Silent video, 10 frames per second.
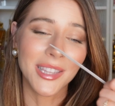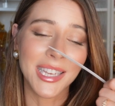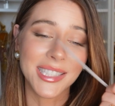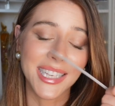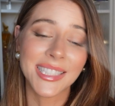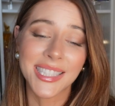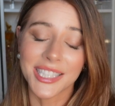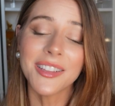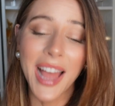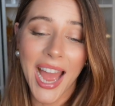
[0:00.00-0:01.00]
this. It
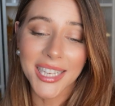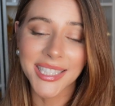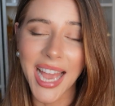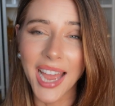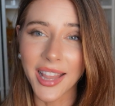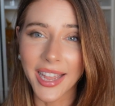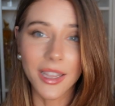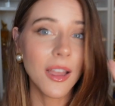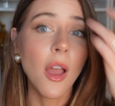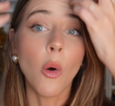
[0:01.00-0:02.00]
still has that
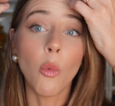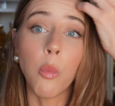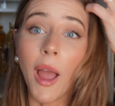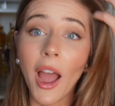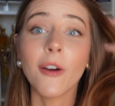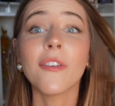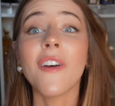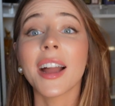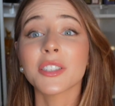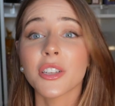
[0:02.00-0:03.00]
like wow
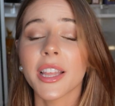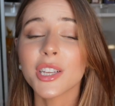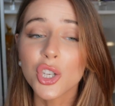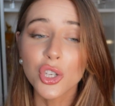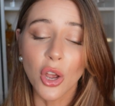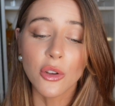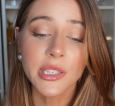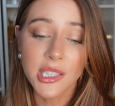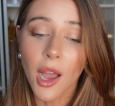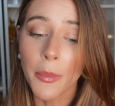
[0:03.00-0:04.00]
factor, like
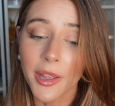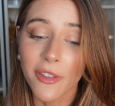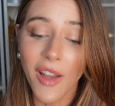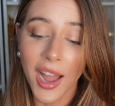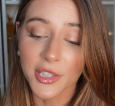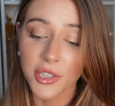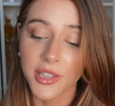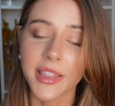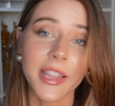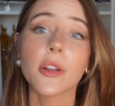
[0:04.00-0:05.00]
show-stopping factor
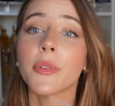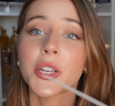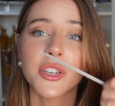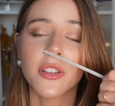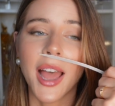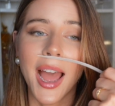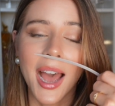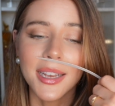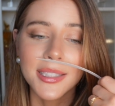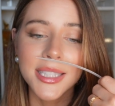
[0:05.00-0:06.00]
that the original
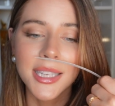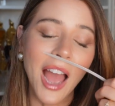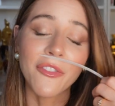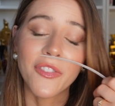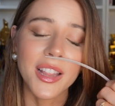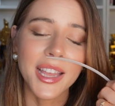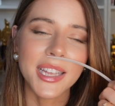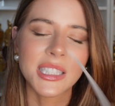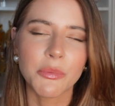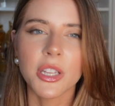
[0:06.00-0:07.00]
has. I feel like
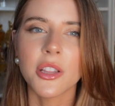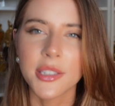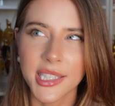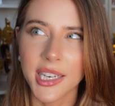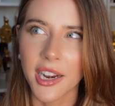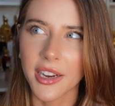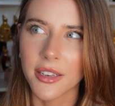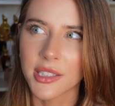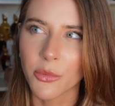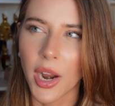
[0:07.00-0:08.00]
it's one of those
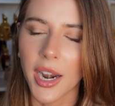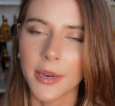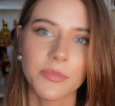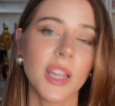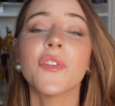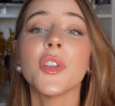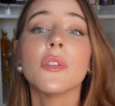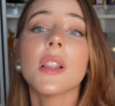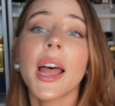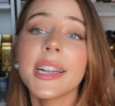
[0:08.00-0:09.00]
scenarios where if you
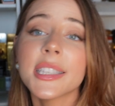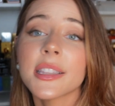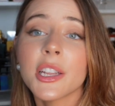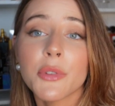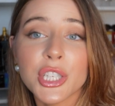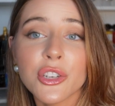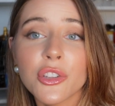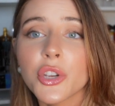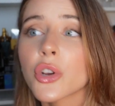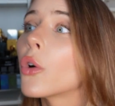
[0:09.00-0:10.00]
liked the
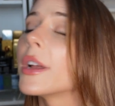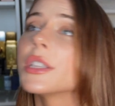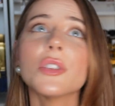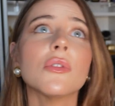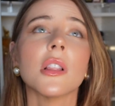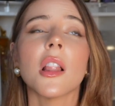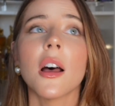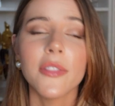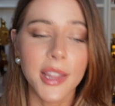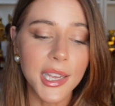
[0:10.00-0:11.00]
original, you're going to
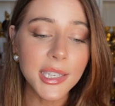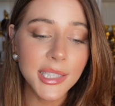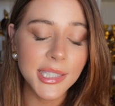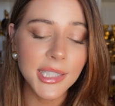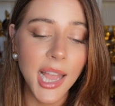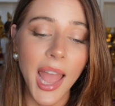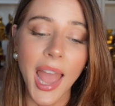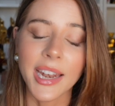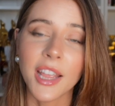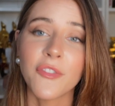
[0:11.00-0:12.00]
love this.
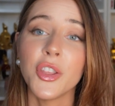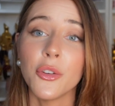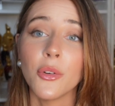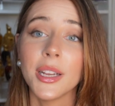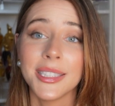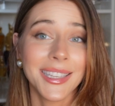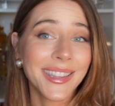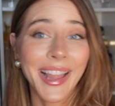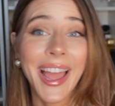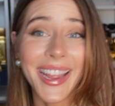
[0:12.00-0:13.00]
And if you
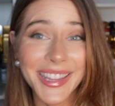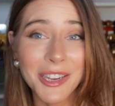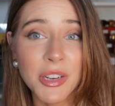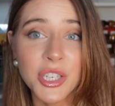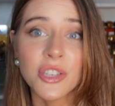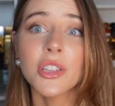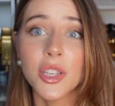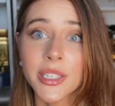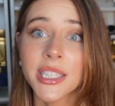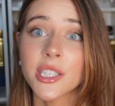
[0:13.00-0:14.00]
didn't like the original,
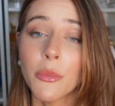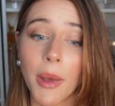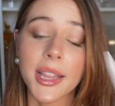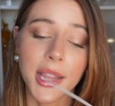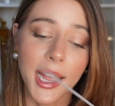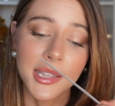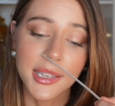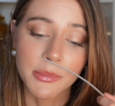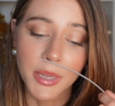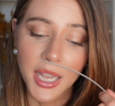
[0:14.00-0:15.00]
you still might like
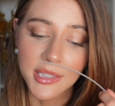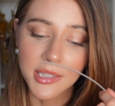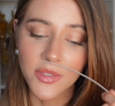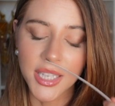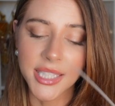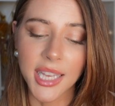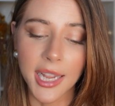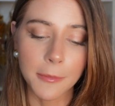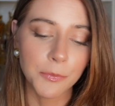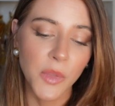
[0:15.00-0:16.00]
this because of these
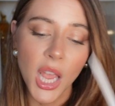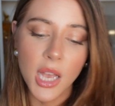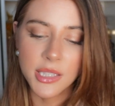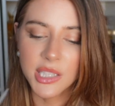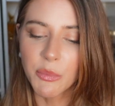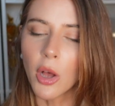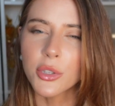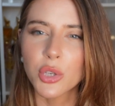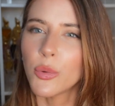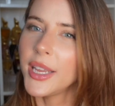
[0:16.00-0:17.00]
like
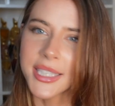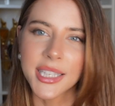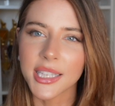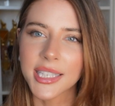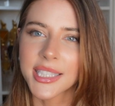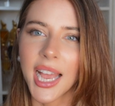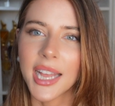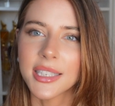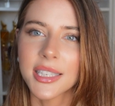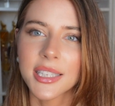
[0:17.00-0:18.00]
small tweaks in the
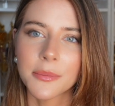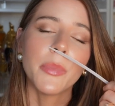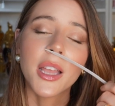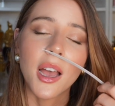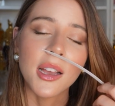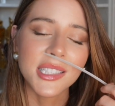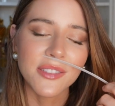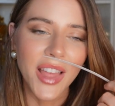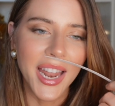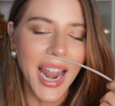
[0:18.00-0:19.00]
scent, because
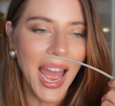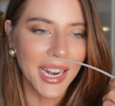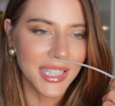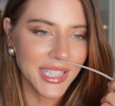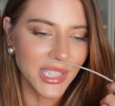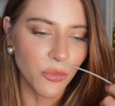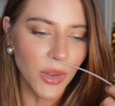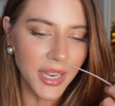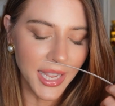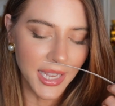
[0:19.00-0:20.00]
of that added
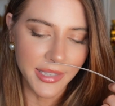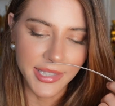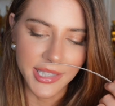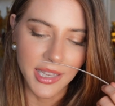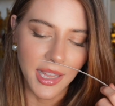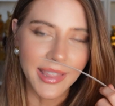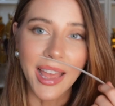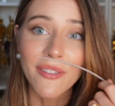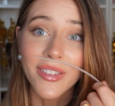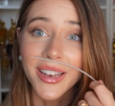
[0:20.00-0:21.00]
sweetness and
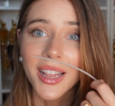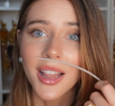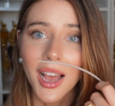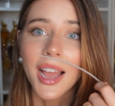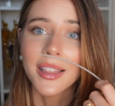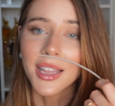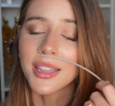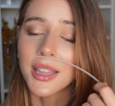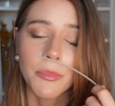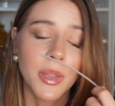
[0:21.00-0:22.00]
that vanilla. I
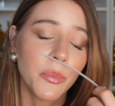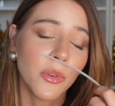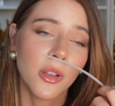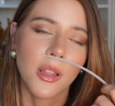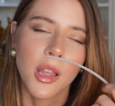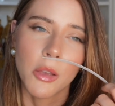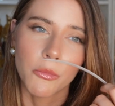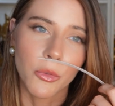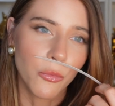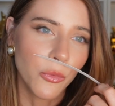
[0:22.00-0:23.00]
think that people
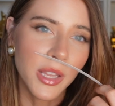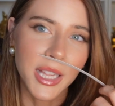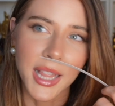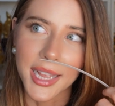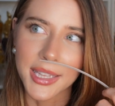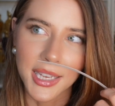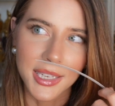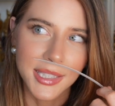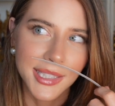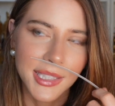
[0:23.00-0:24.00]
will really like
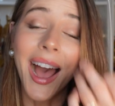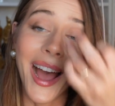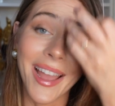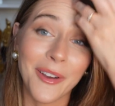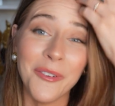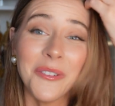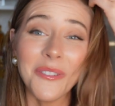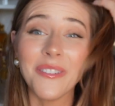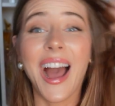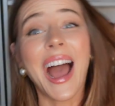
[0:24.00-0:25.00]
this.
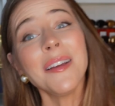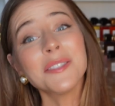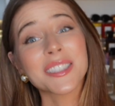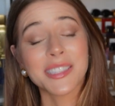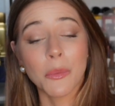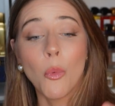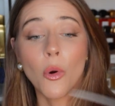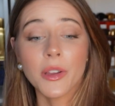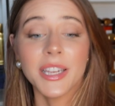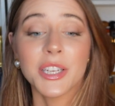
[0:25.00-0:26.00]
I'm just, the
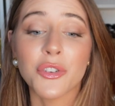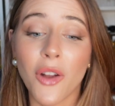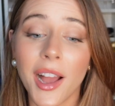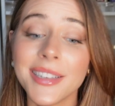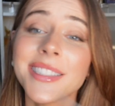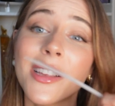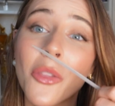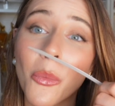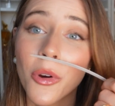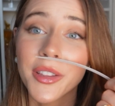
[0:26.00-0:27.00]
more that it dries,
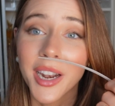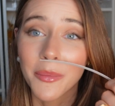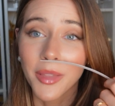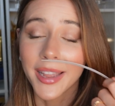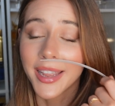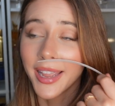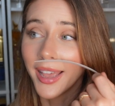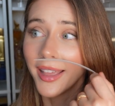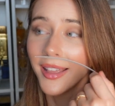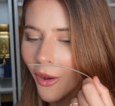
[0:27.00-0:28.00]
the more that I'm liking
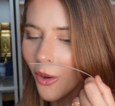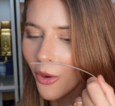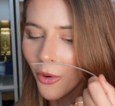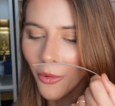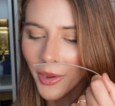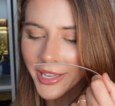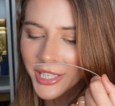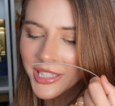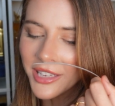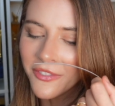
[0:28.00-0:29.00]
it. Oh, it
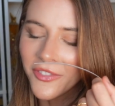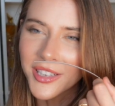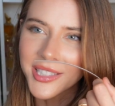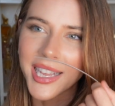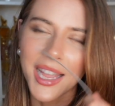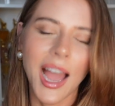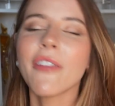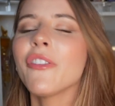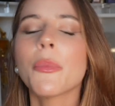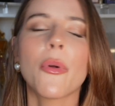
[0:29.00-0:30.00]
feels like, I
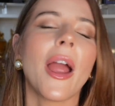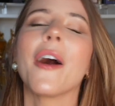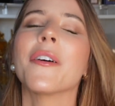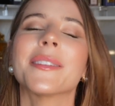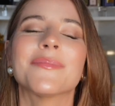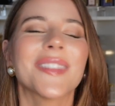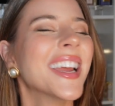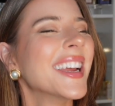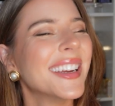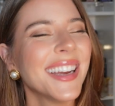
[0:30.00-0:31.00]
feel proud.
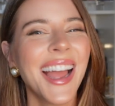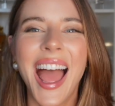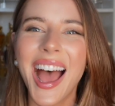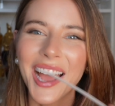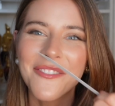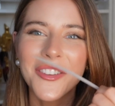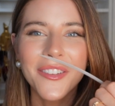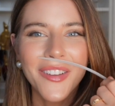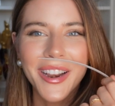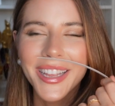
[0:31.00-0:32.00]
I
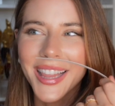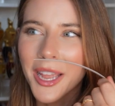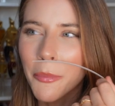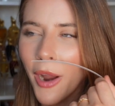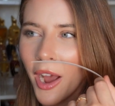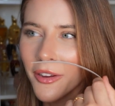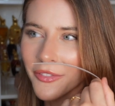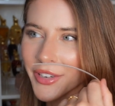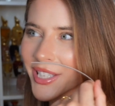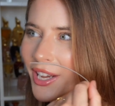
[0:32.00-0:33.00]
feel very like proud
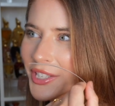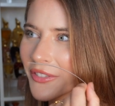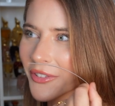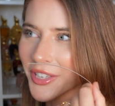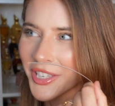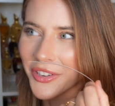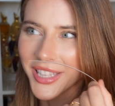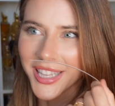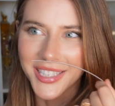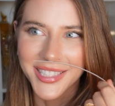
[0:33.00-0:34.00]
of Versace for
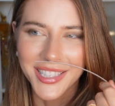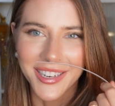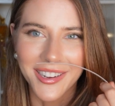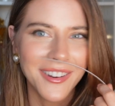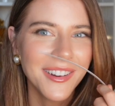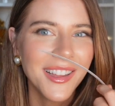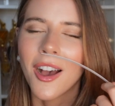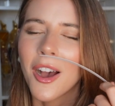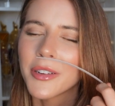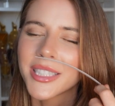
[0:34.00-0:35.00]
doing this, you know?
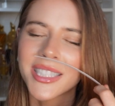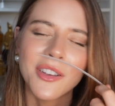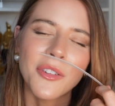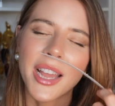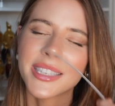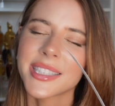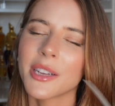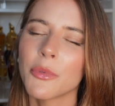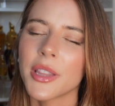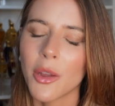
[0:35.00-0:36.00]
Oh, it's so nice.
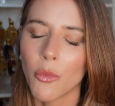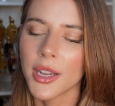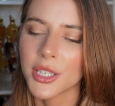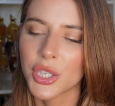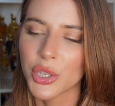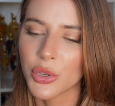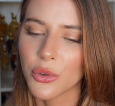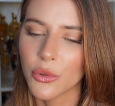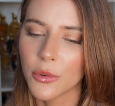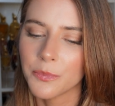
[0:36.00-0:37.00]
Like when they want
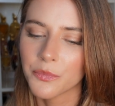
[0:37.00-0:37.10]
to